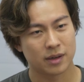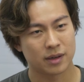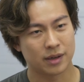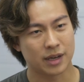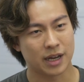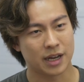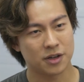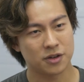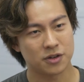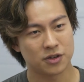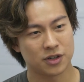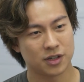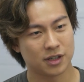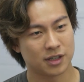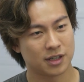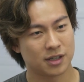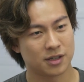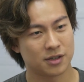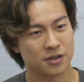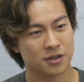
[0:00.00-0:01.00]
then
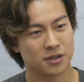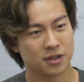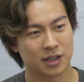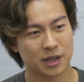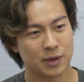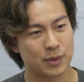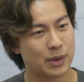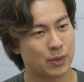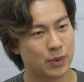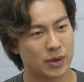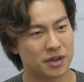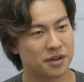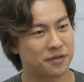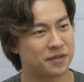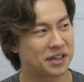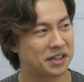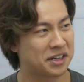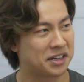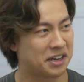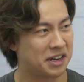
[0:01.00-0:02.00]
you jolly well work
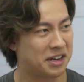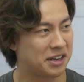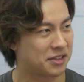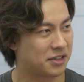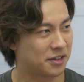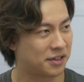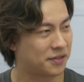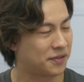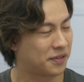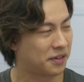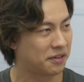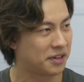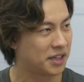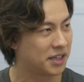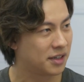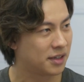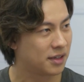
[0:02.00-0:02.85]
your off for it.